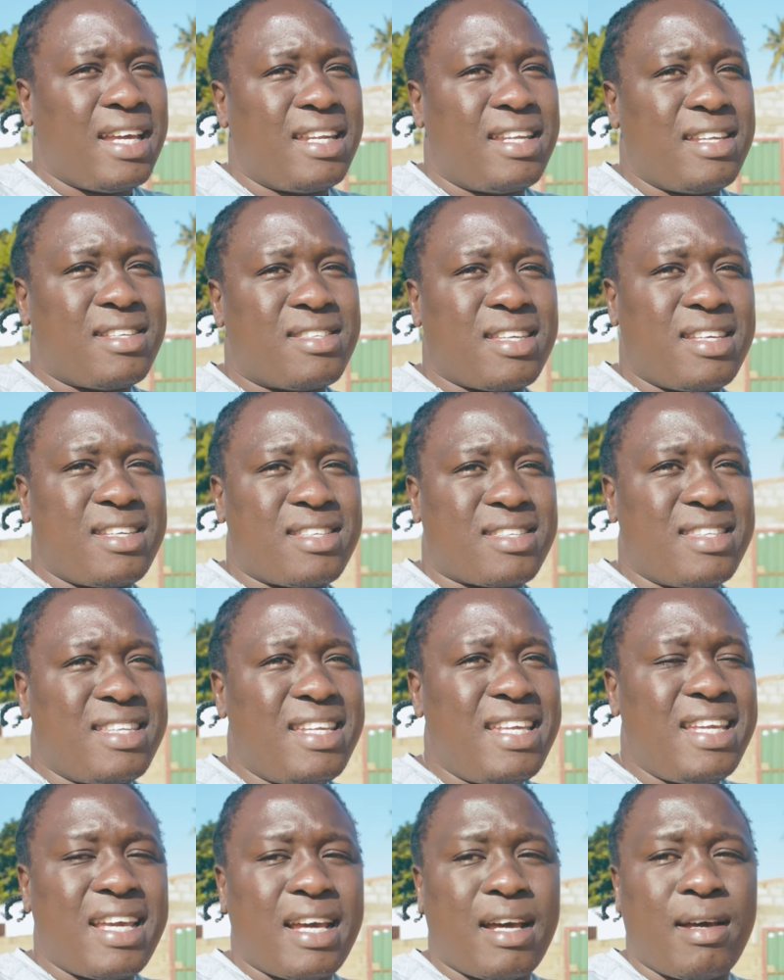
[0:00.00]
This is
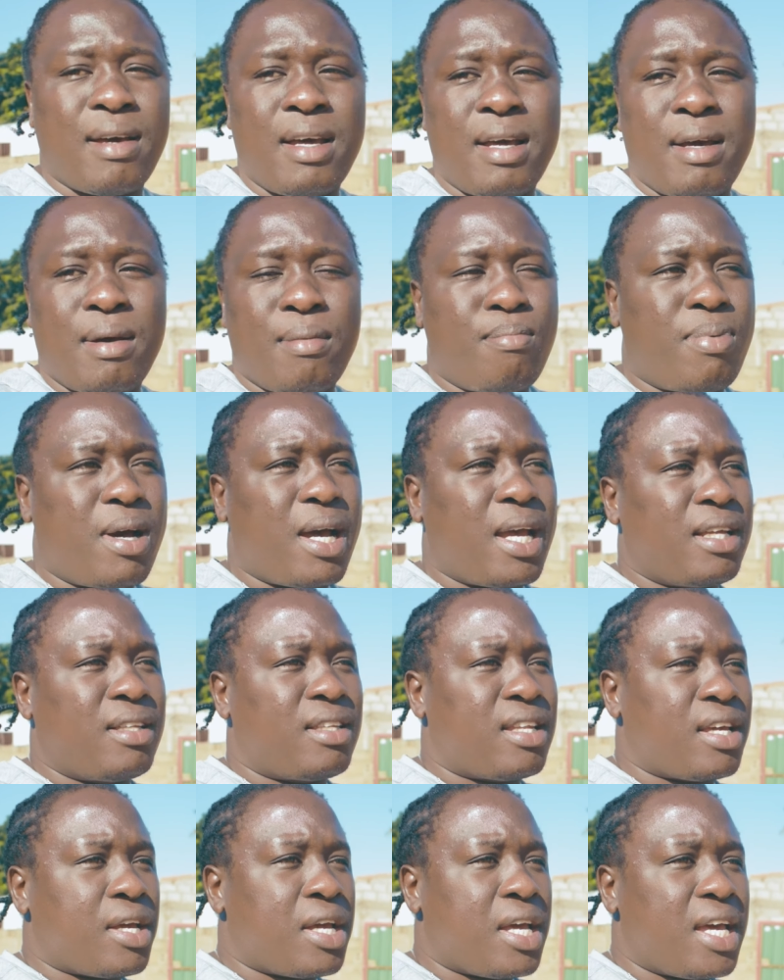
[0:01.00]
near by
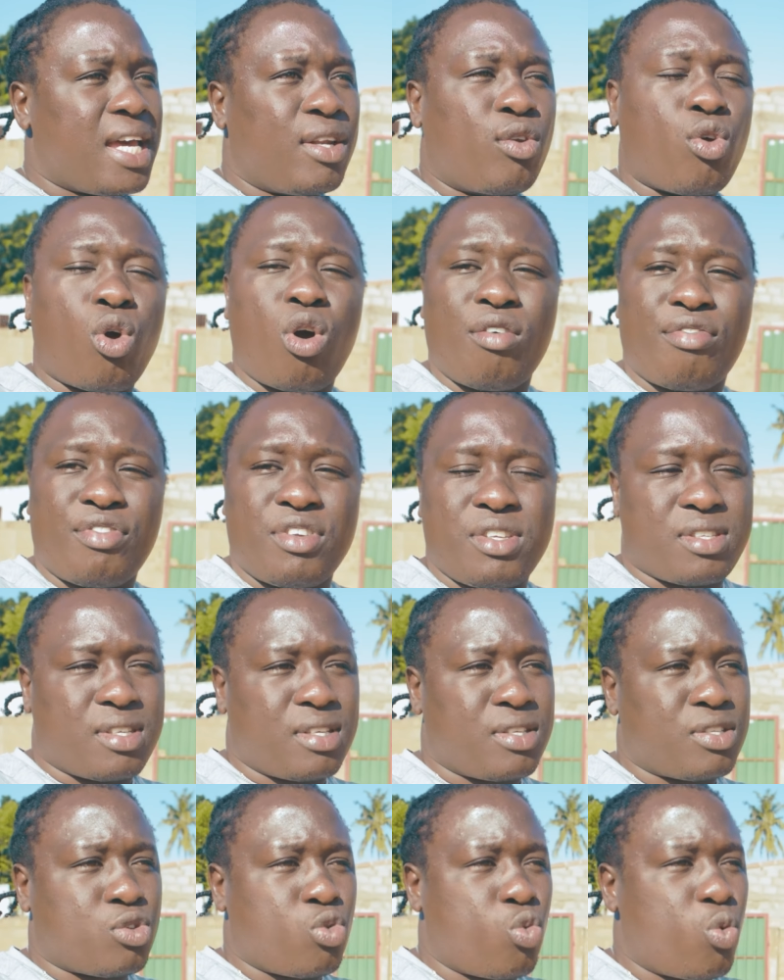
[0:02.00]
the head
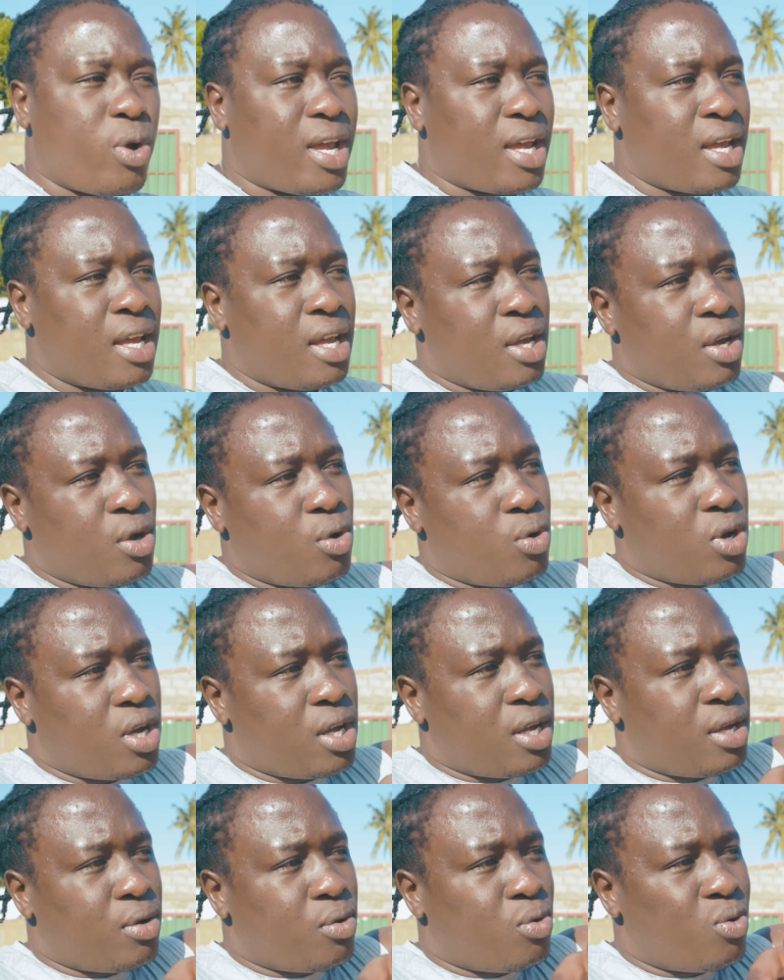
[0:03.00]
offices where
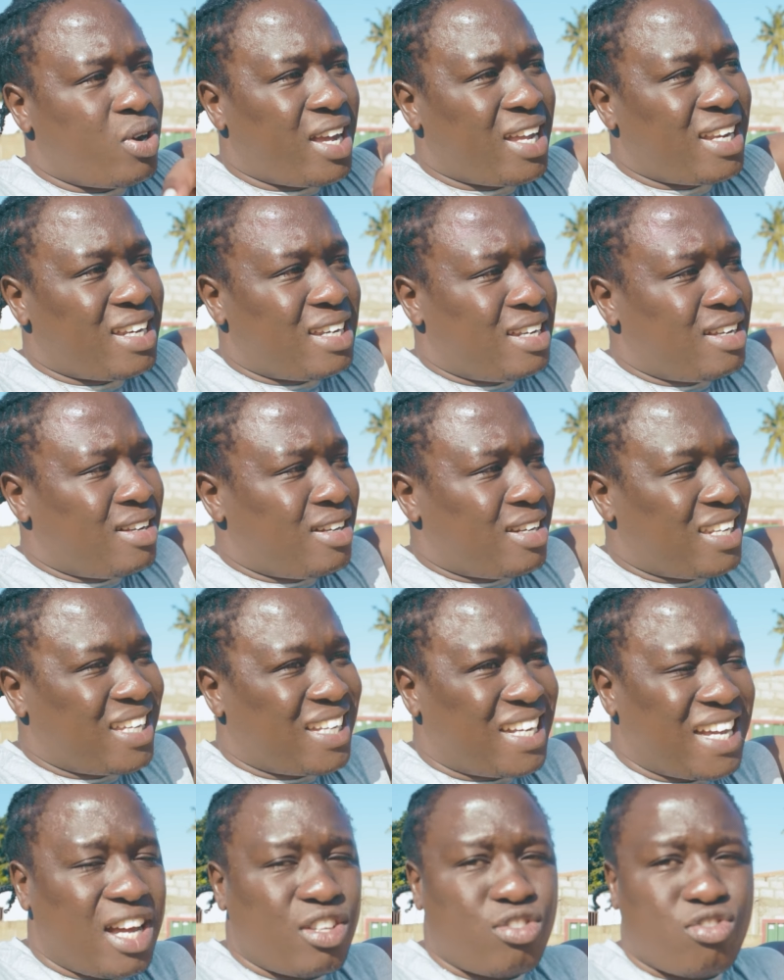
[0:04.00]

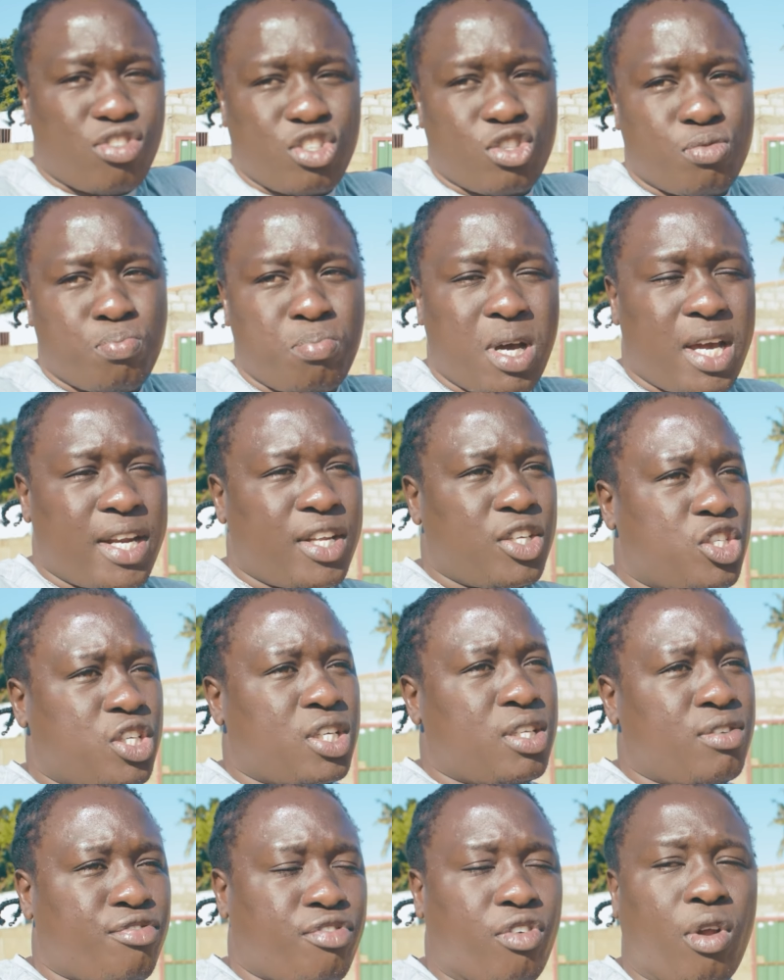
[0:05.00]
the country is
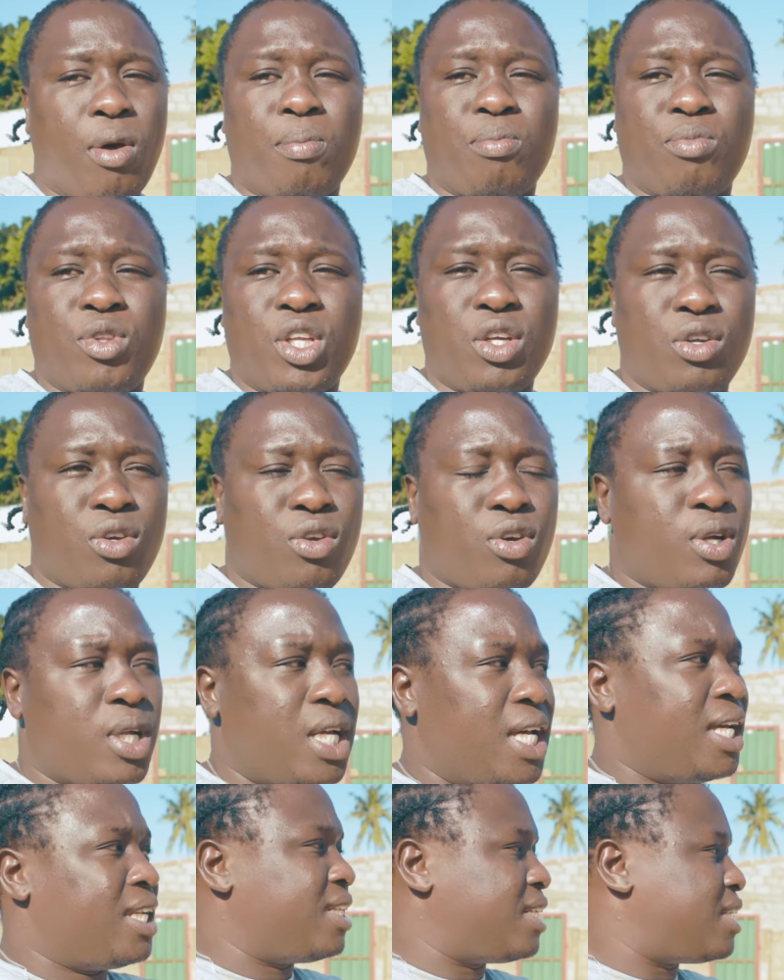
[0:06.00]
managed from, you know,
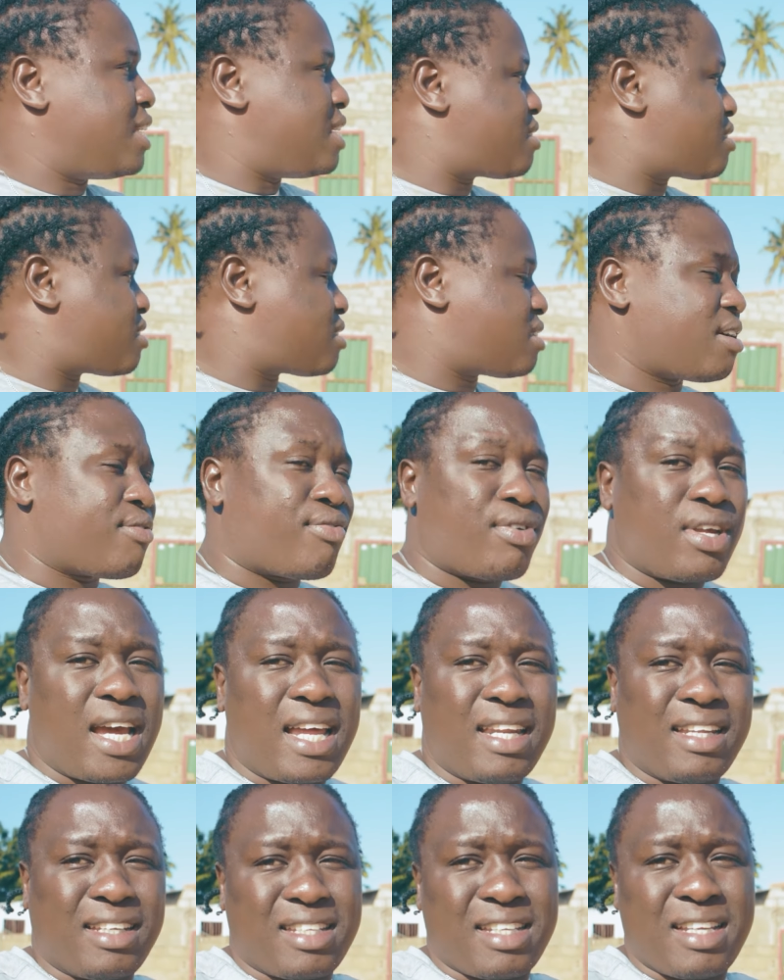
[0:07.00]
and this is the
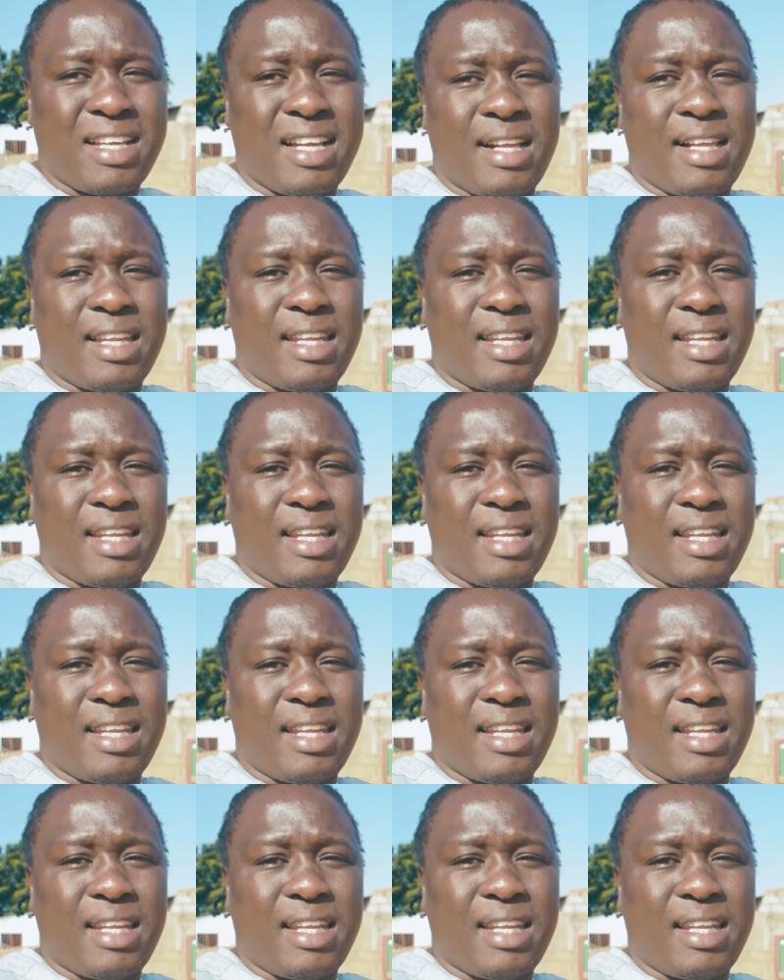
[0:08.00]
reality.